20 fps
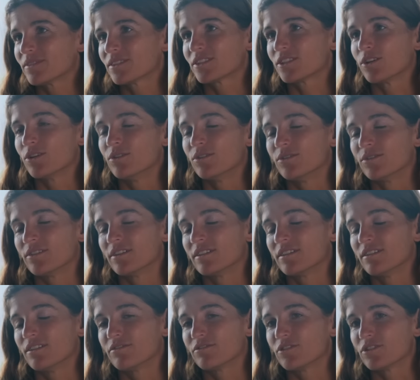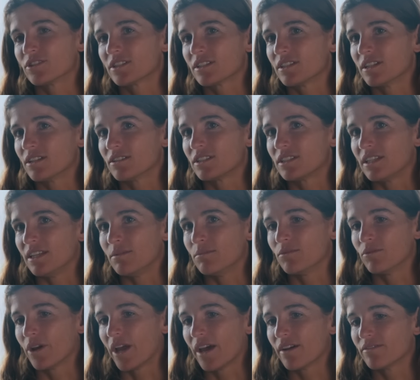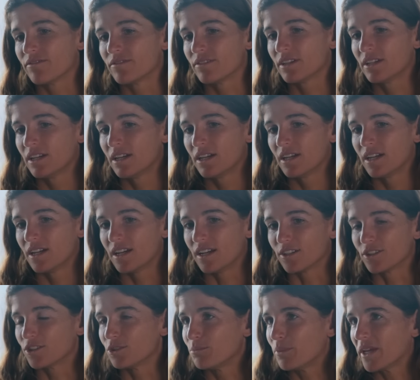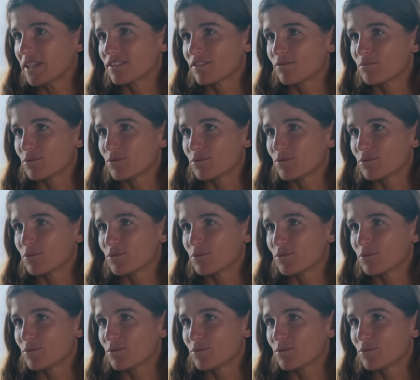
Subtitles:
So of course, in our team, we have a good base of